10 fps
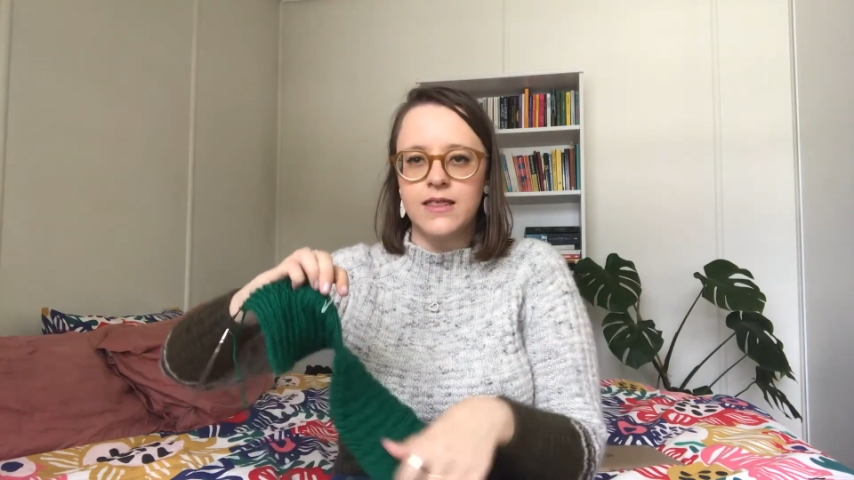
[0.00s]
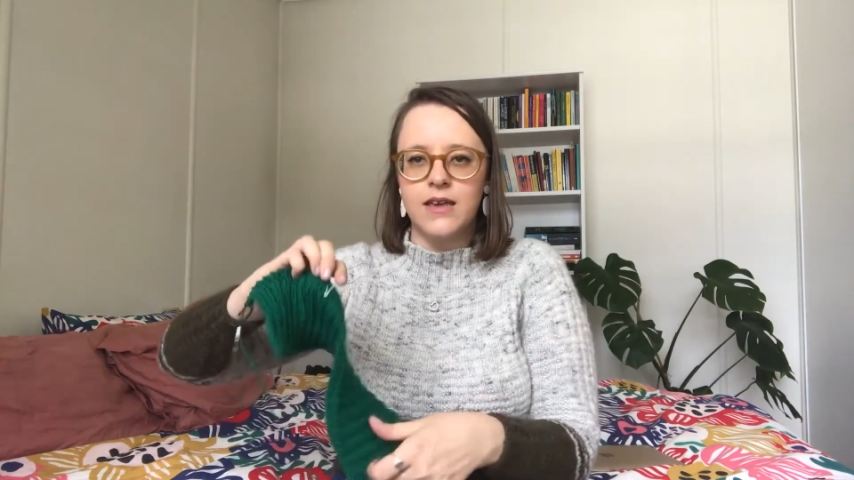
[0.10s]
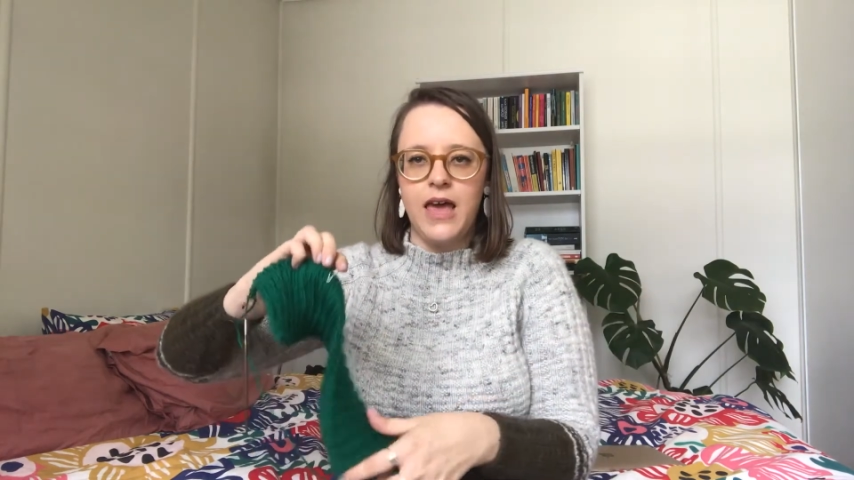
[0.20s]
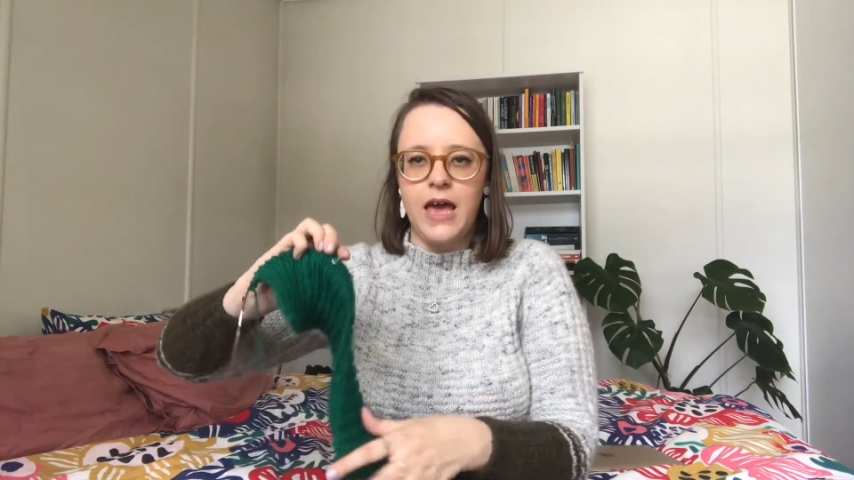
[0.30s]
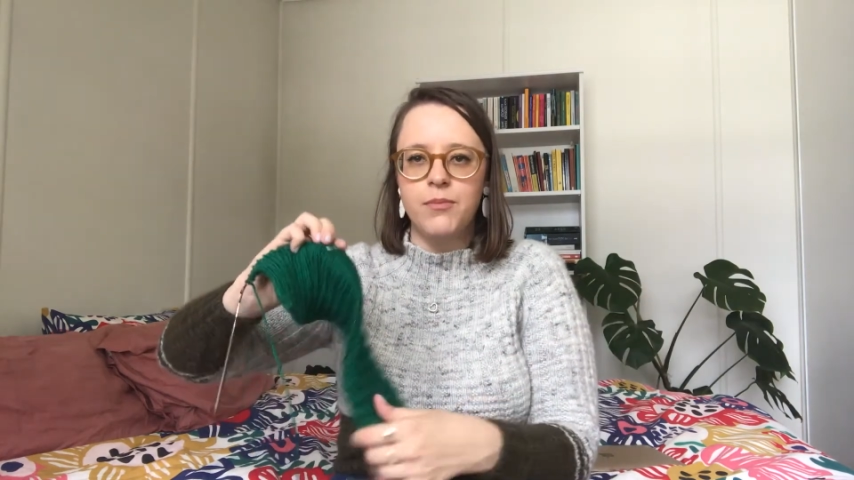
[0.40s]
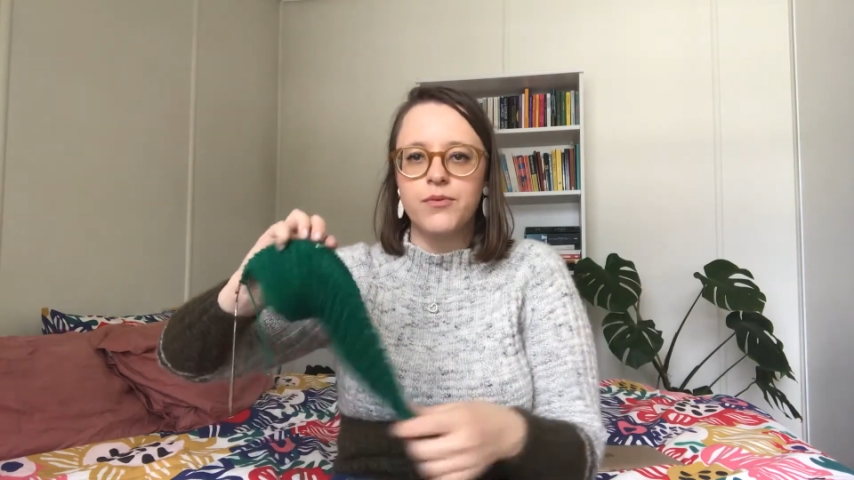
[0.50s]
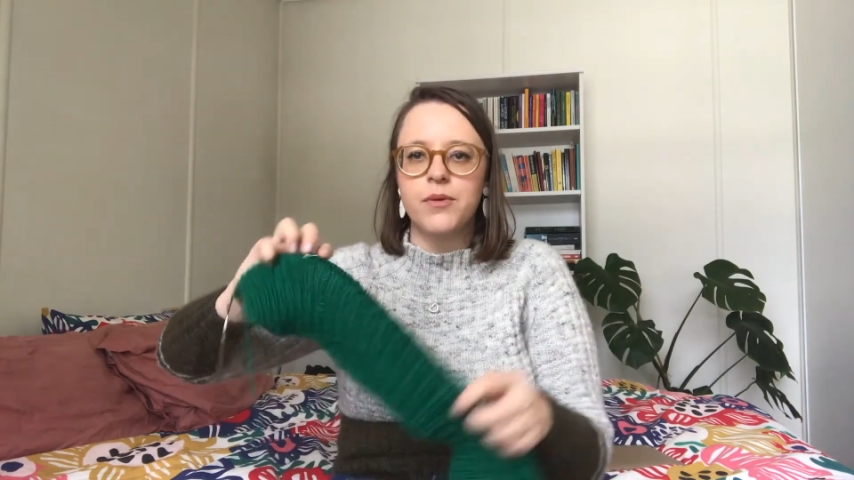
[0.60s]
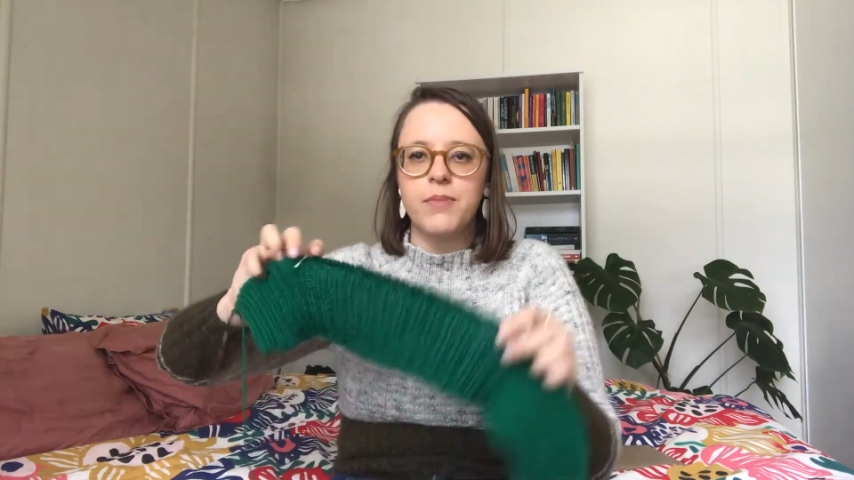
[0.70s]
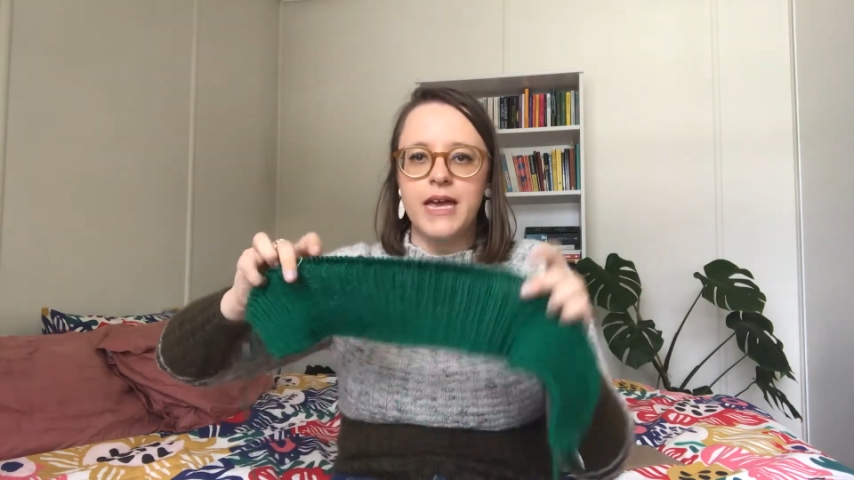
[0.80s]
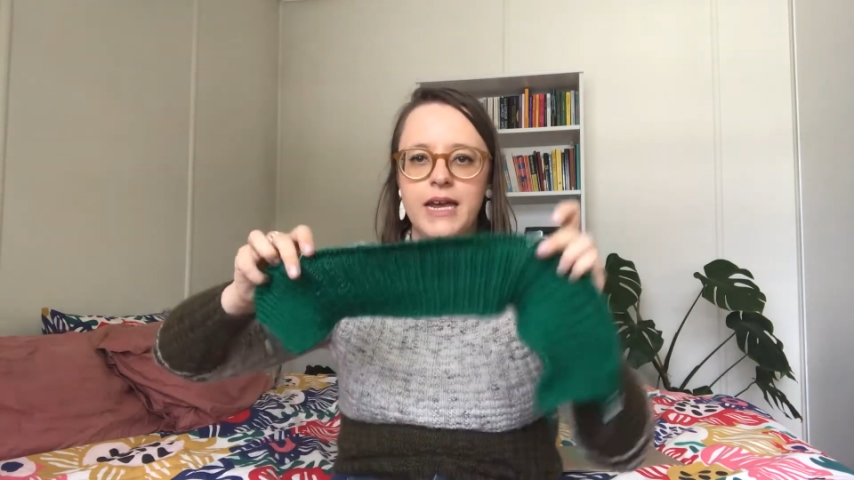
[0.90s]
the cable
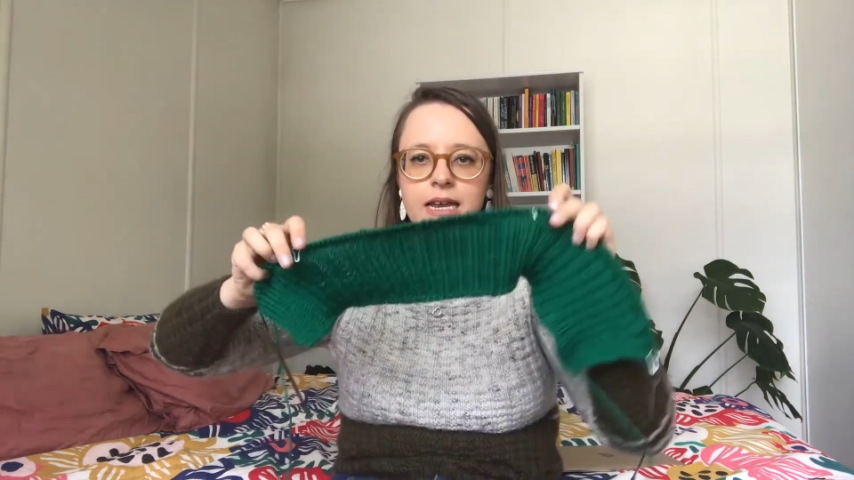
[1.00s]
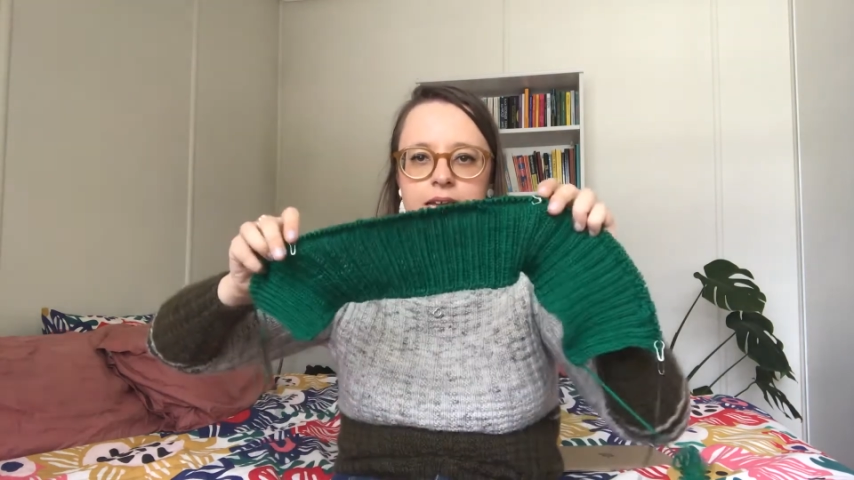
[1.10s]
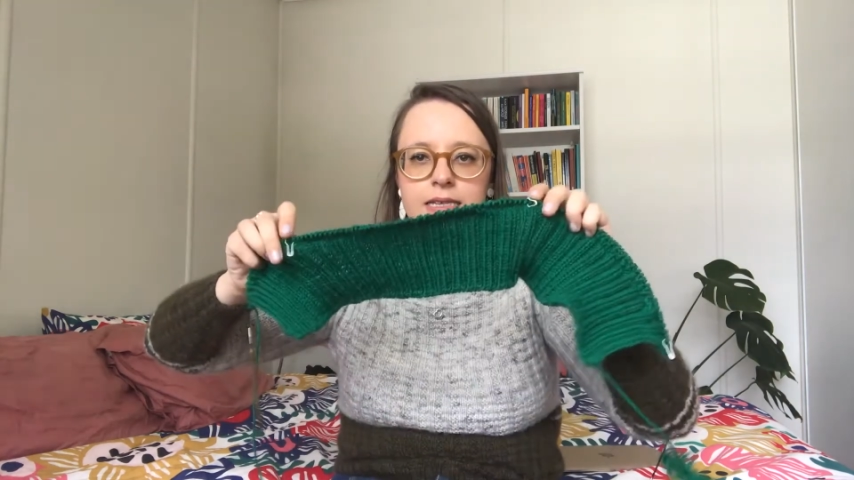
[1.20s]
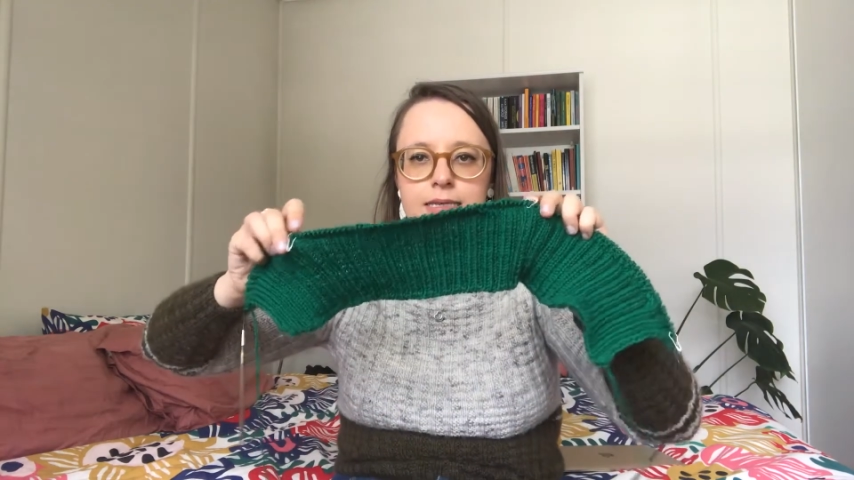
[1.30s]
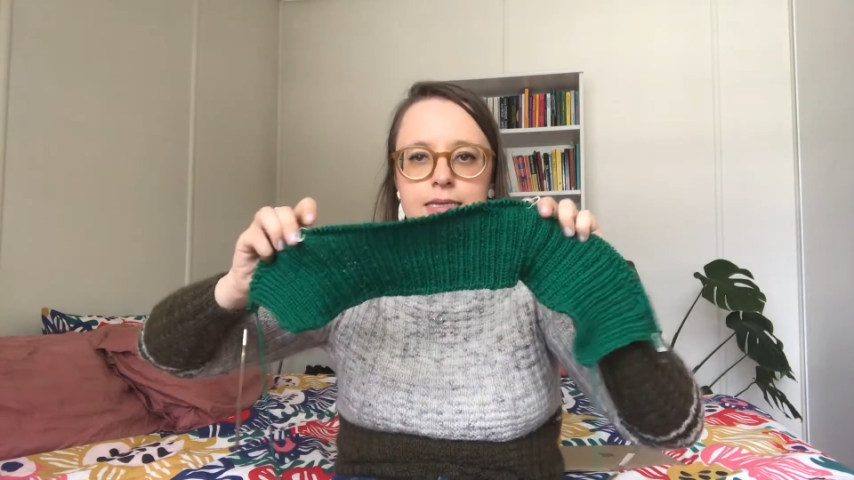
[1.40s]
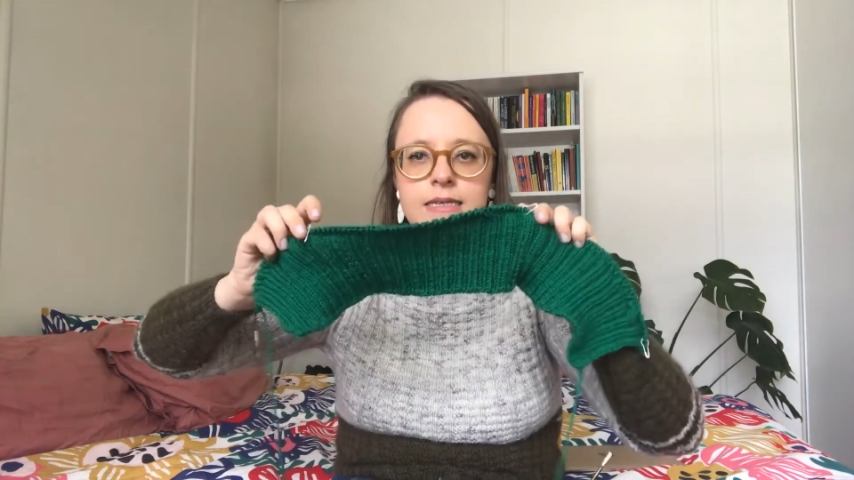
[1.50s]
repeat is